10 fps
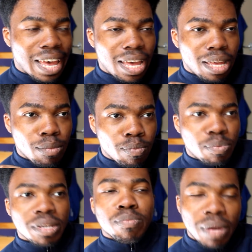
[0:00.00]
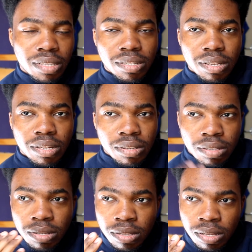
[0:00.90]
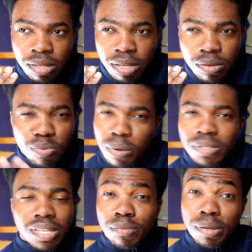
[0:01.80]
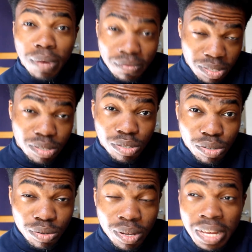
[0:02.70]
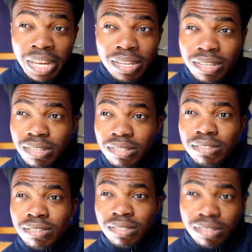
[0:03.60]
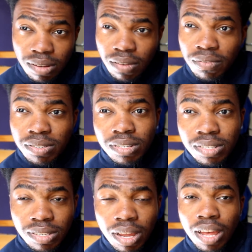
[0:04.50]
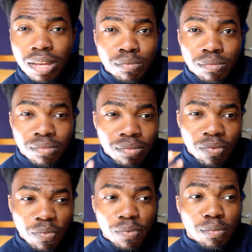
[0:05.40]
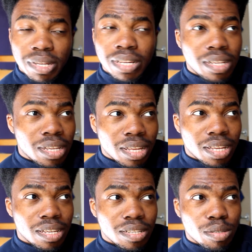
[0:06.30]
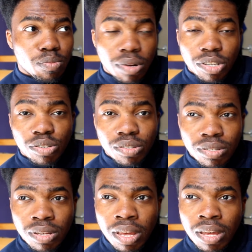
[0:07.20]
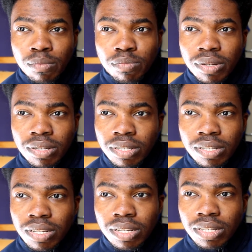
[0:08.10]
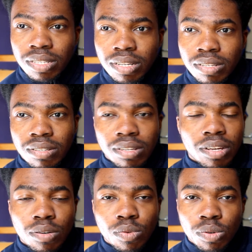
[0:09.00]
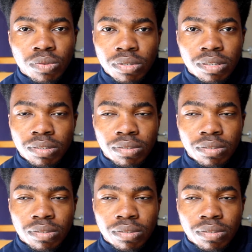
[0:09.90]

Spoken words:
a big painting. It will probably take me months to do, because obviously time for me is precious, but it doesn't heal wounds.